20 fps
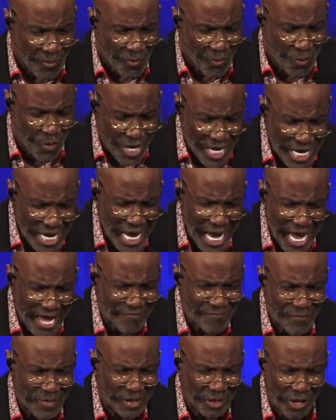We
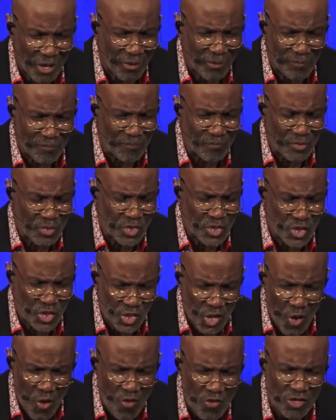have become
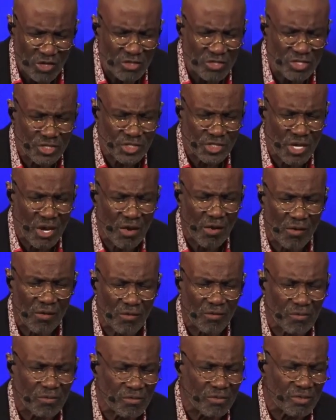so
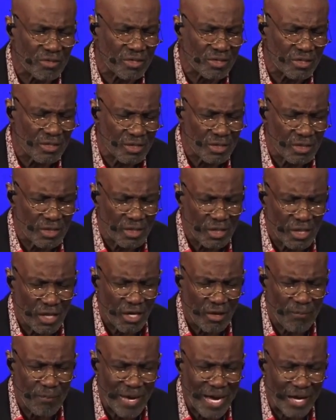concerned
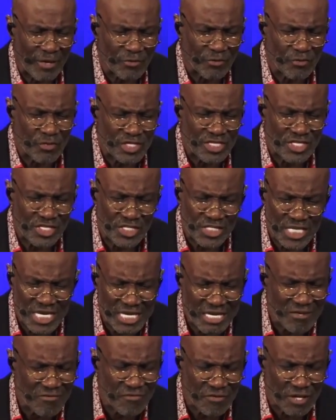about
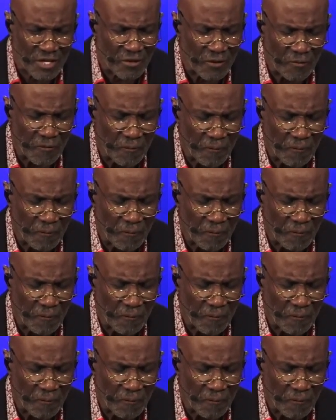receiving,